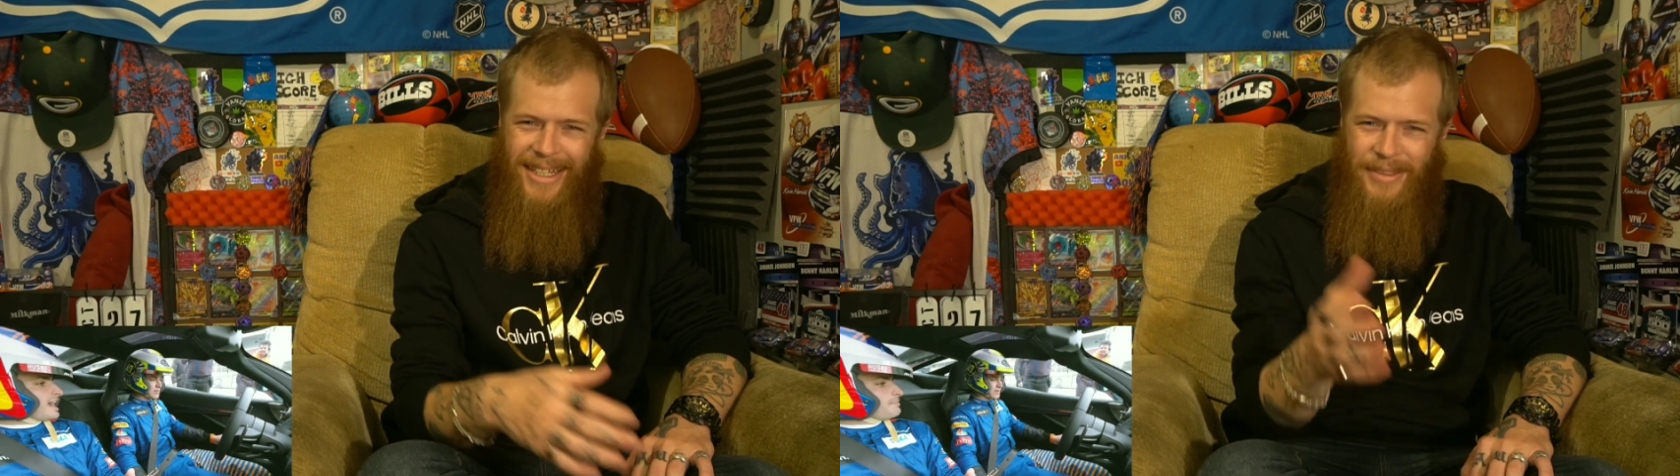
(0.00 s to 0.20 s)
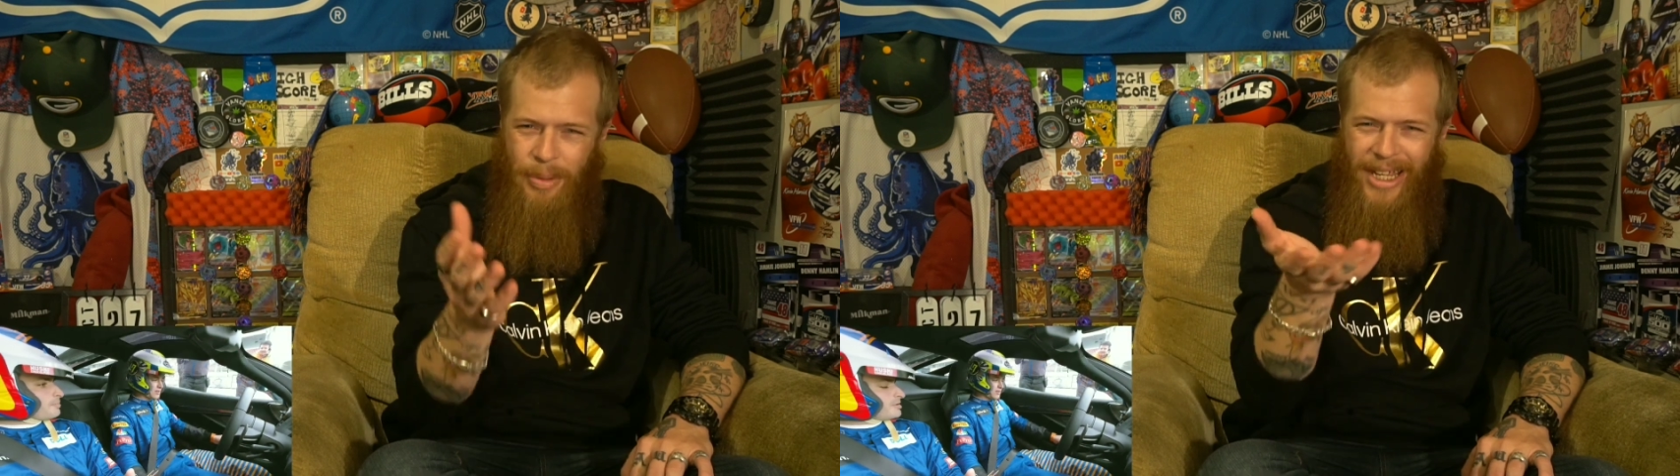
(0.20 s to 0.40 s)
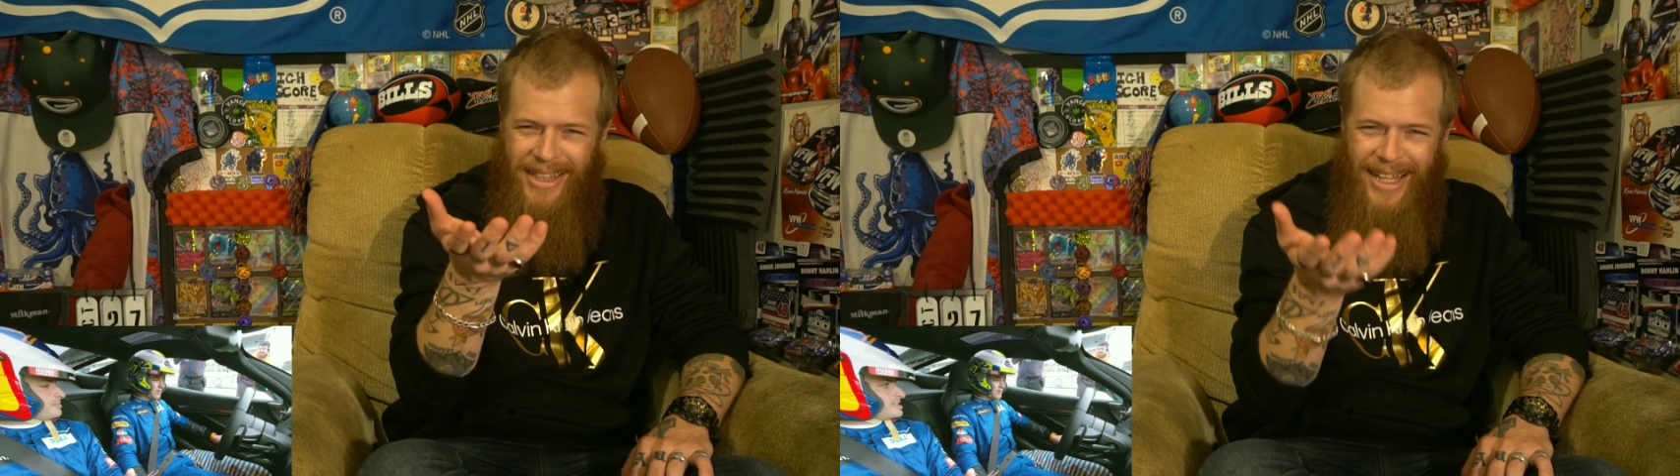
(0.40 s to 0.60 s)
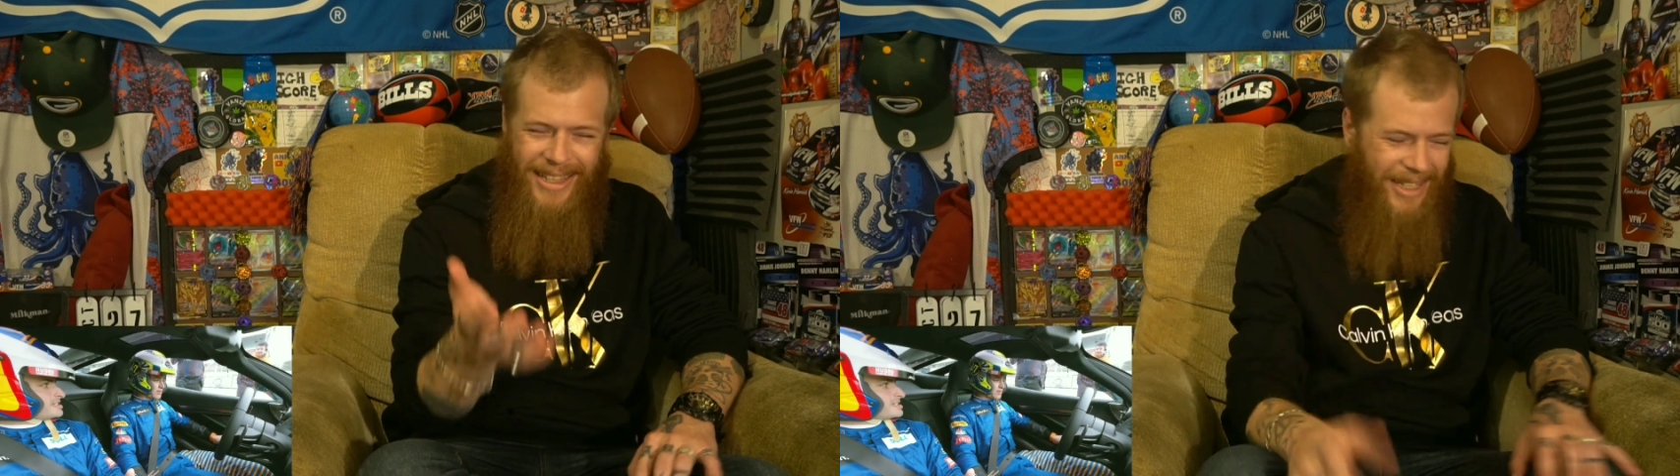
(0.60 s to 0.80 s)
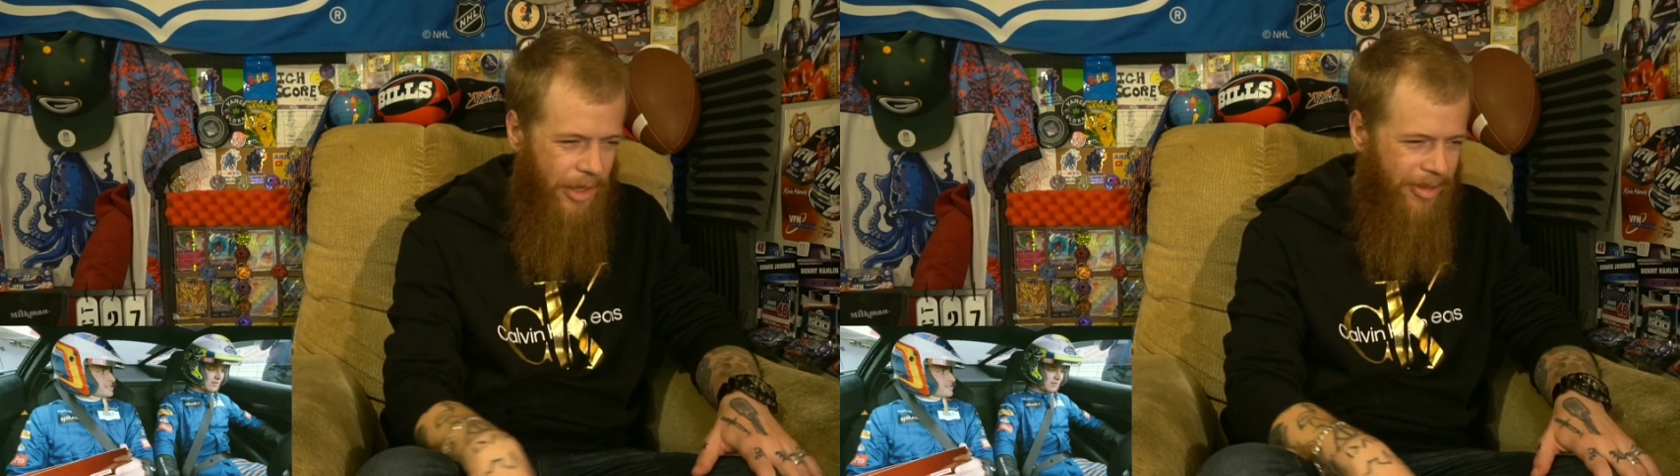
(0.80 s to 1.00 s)
Explain that
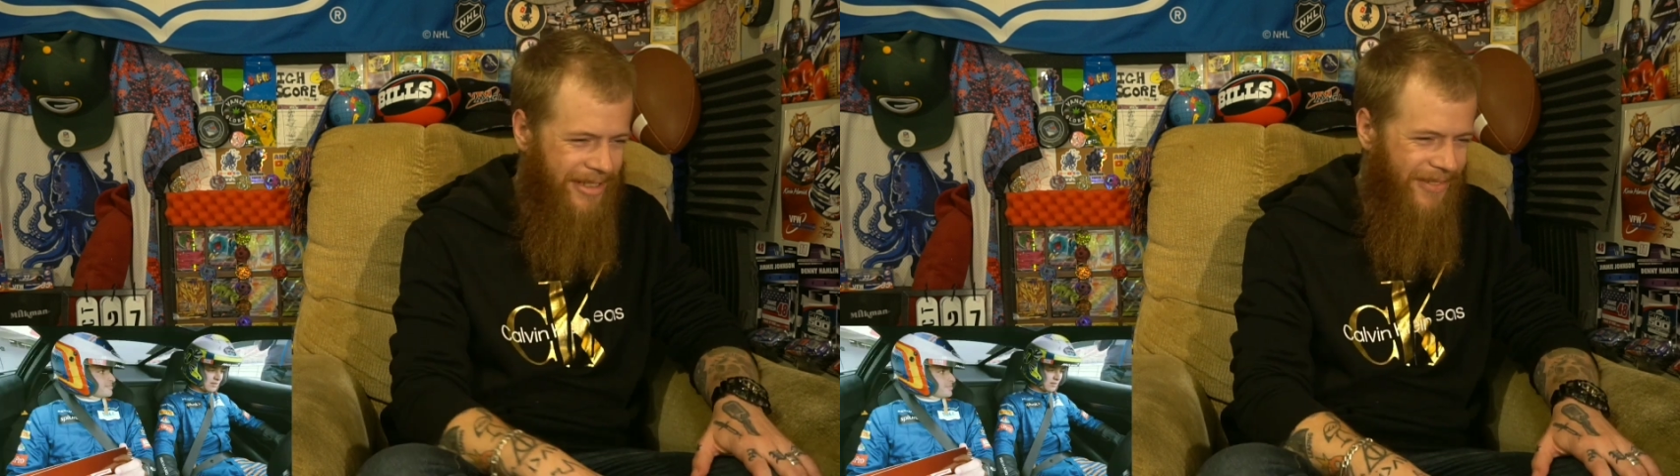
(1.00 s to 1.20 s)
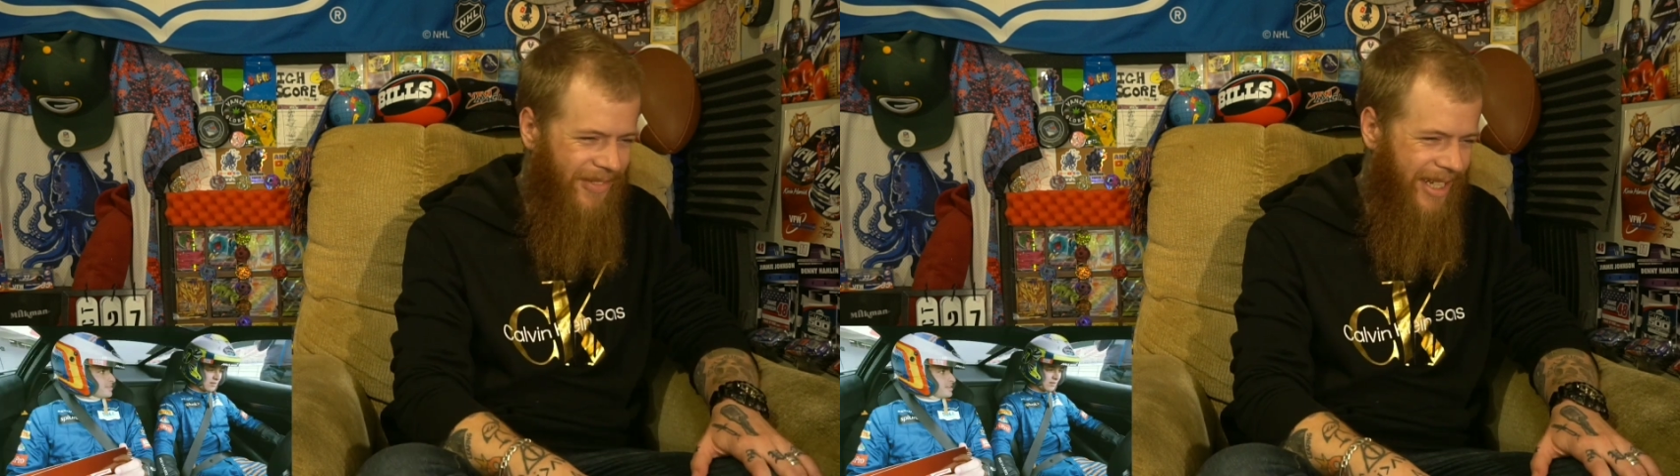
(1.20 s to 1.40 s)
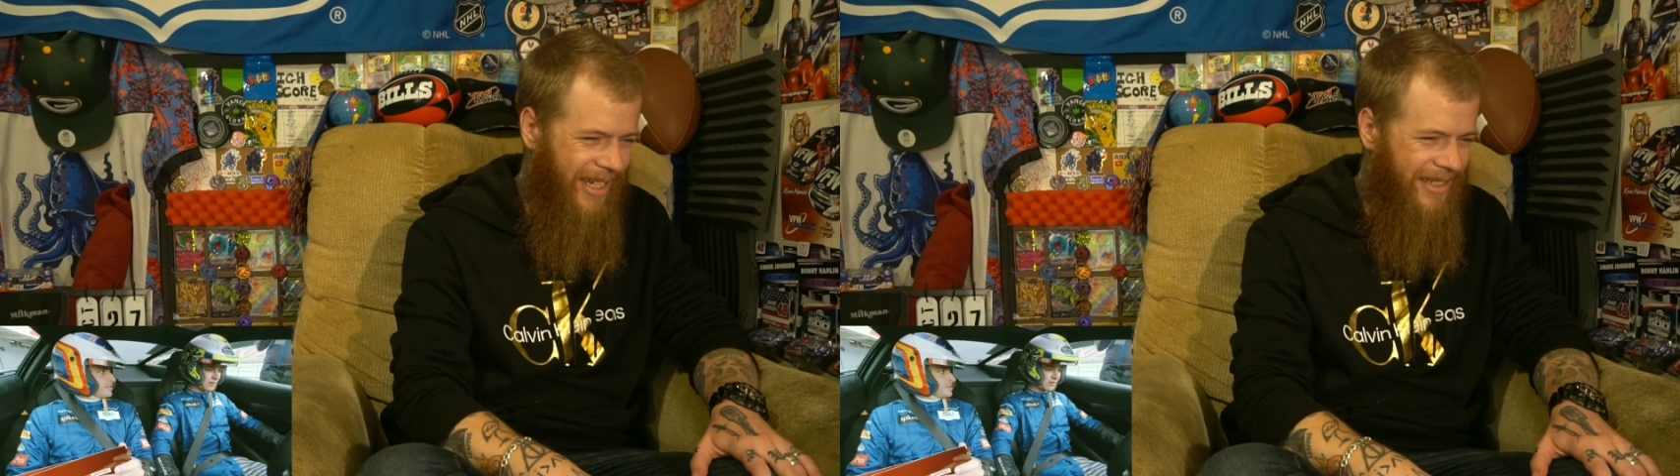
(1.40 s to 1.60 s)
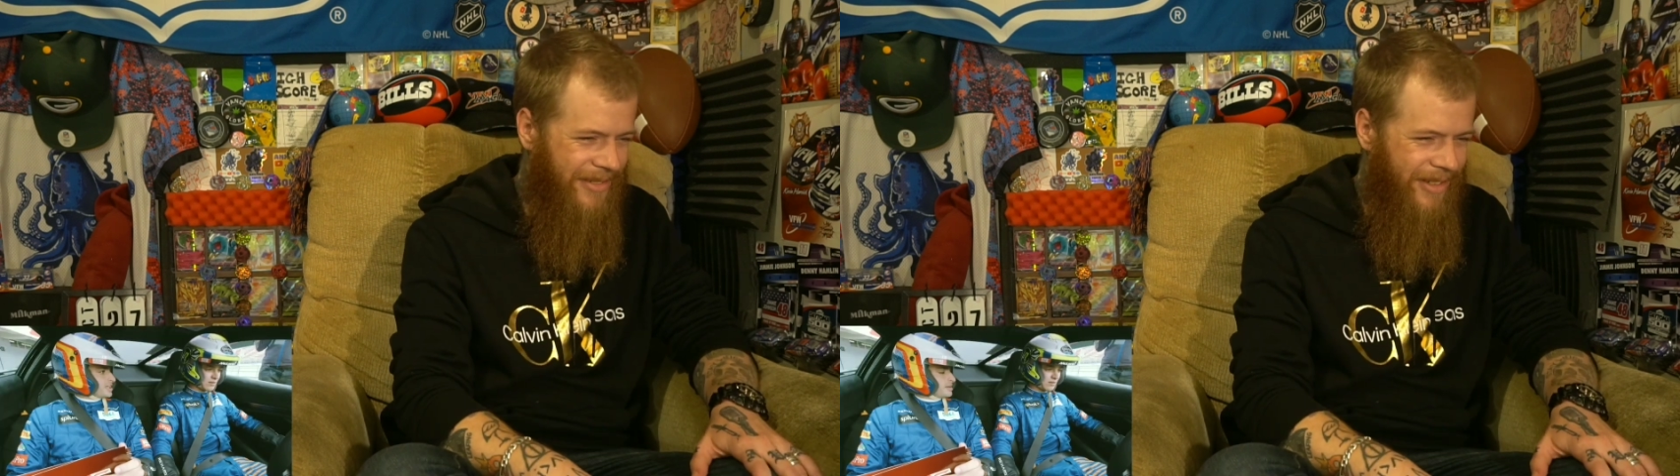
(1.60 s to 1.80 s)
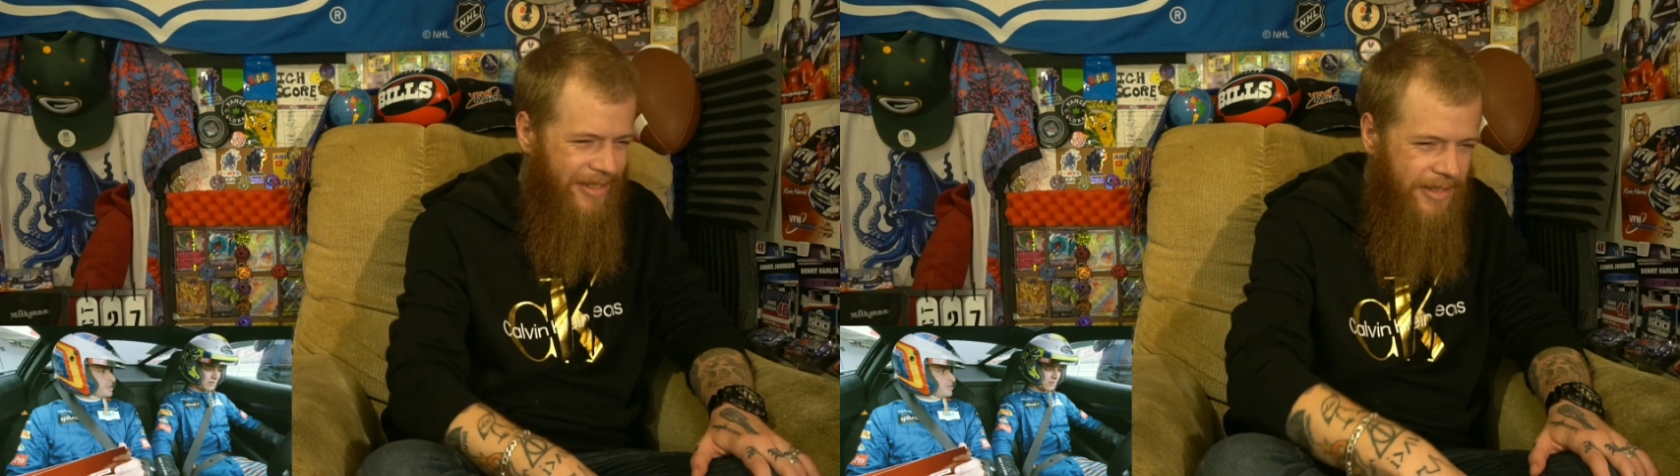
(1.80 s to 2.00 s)
in the comments if you can
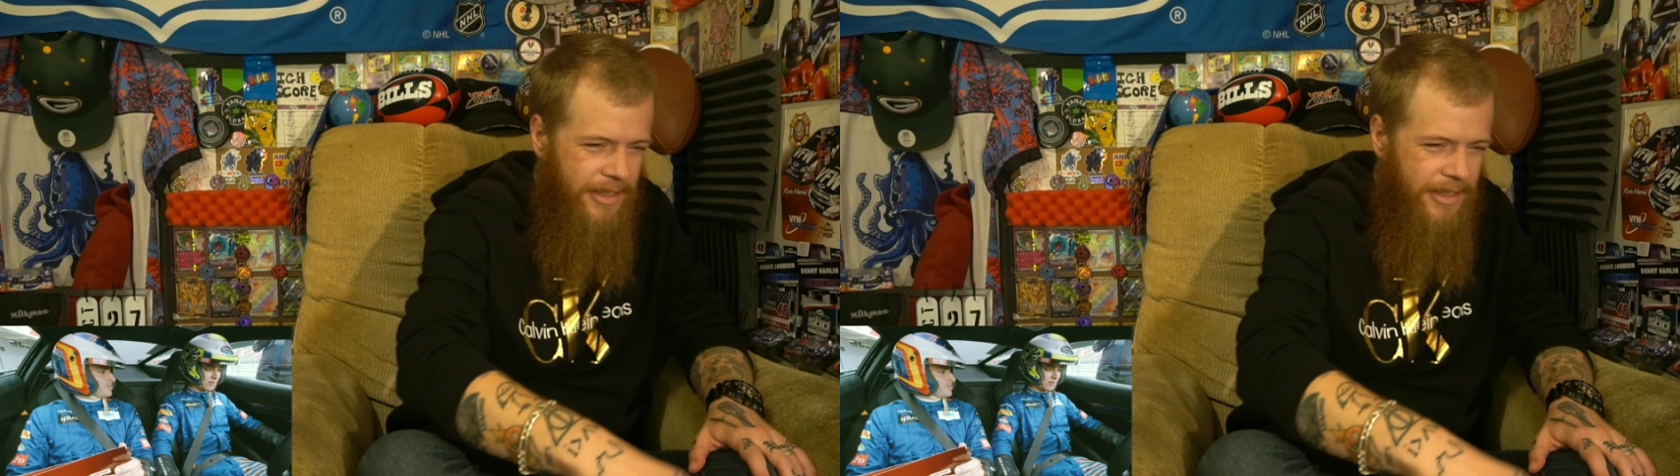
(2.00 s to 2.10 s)
as well.